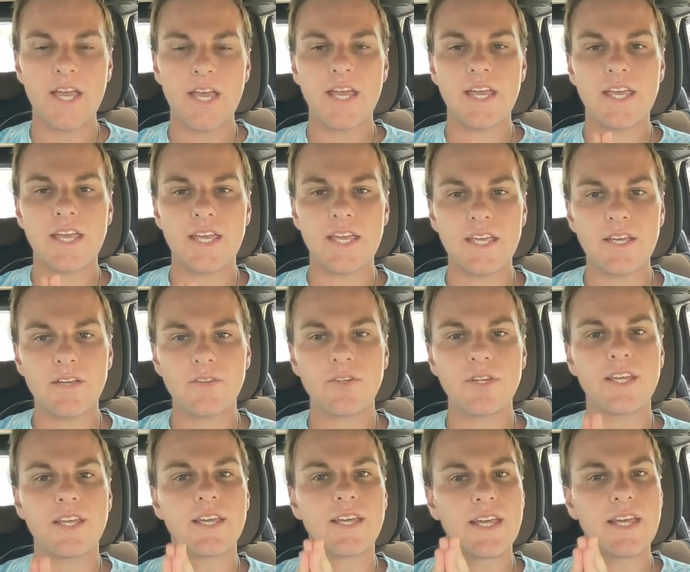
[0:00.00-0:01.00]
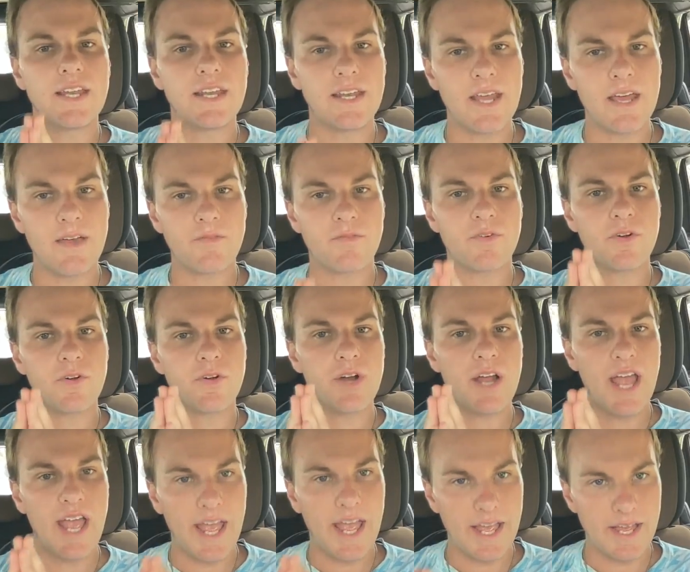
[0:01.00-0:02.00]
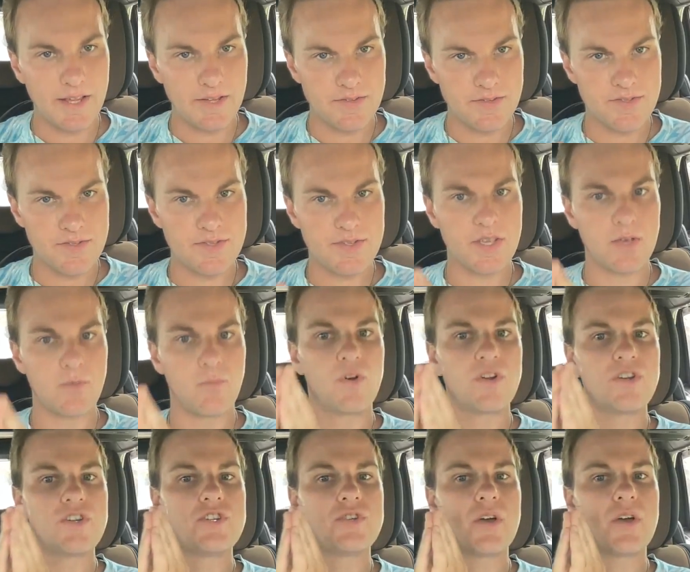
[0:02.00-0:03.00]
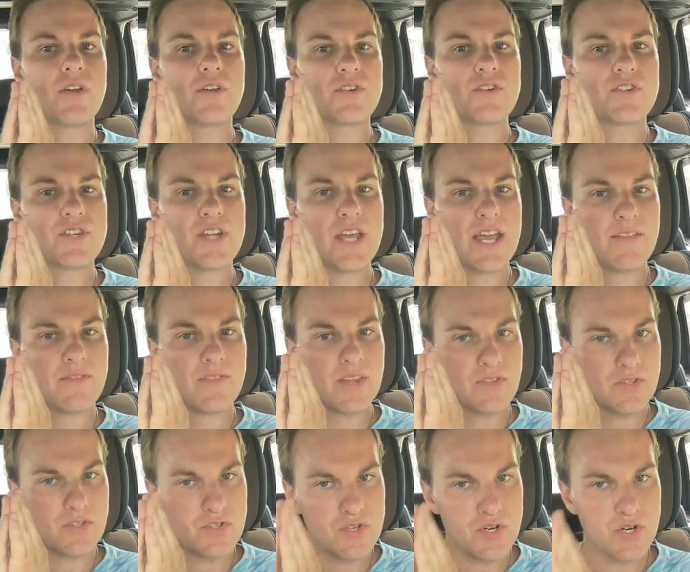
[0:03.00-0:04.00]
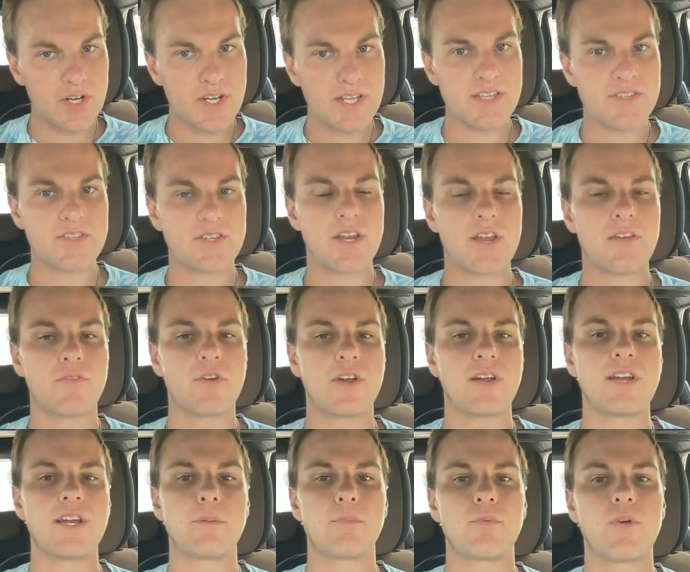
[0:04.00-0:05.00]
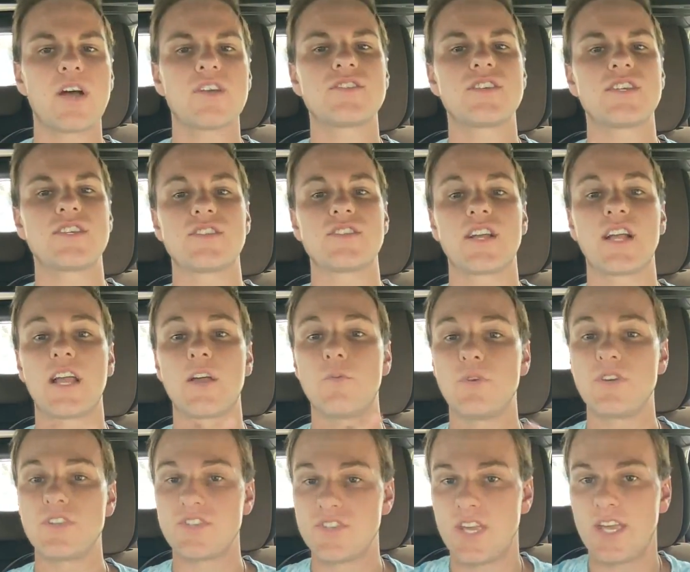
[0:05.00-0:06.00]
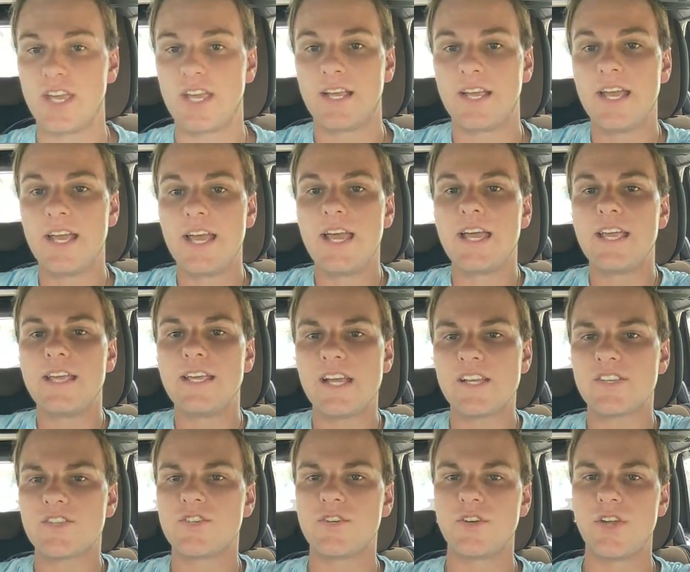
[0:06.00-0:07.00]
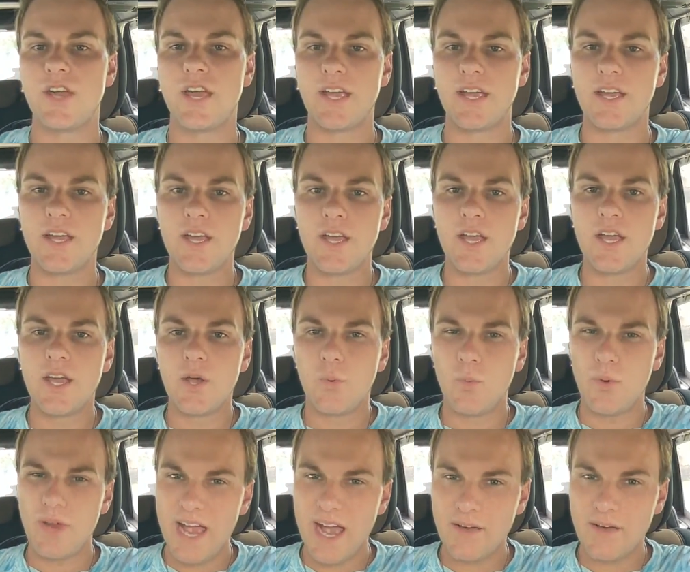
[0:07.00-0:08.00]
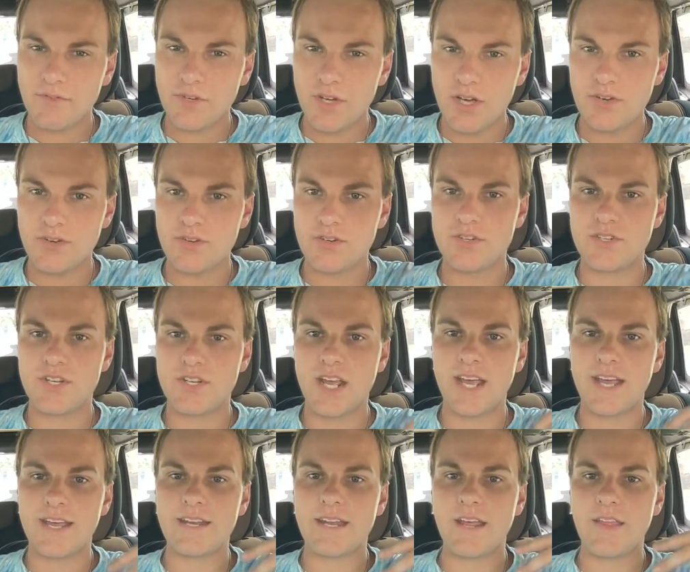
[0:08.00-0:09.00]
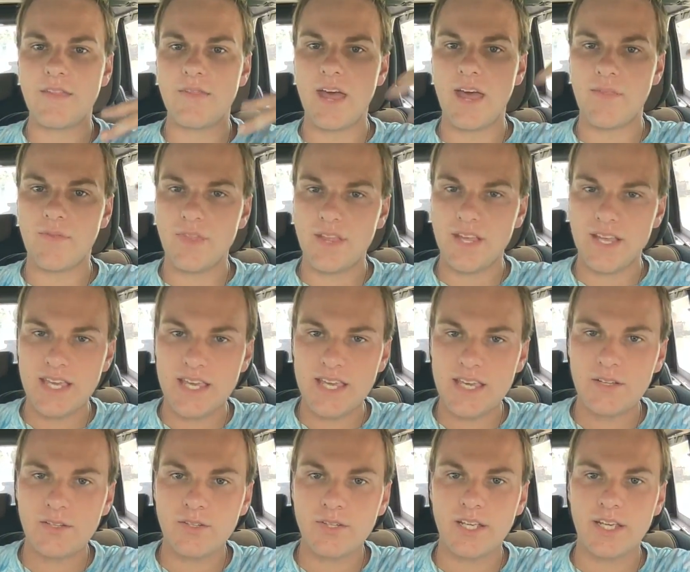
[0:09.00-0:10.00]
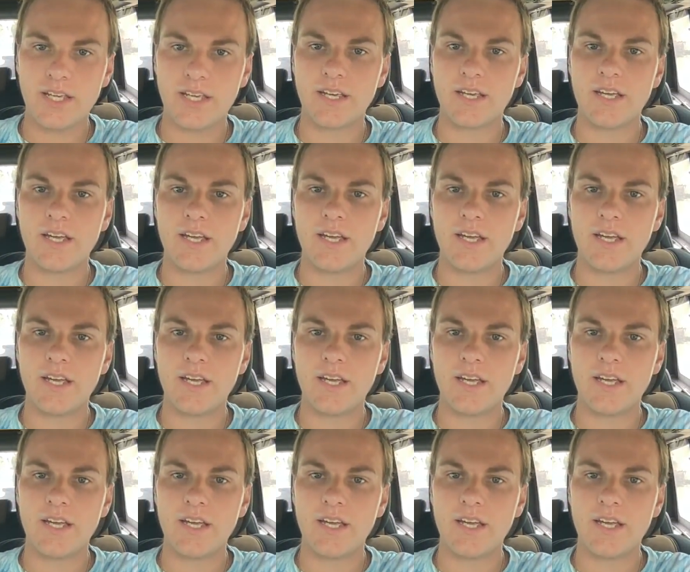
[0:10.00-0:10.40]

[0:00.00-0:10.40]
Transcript: Healing never ends. And once you understand that the journey is a never-ending process, like I was saying yesterday, we have to understand that the healing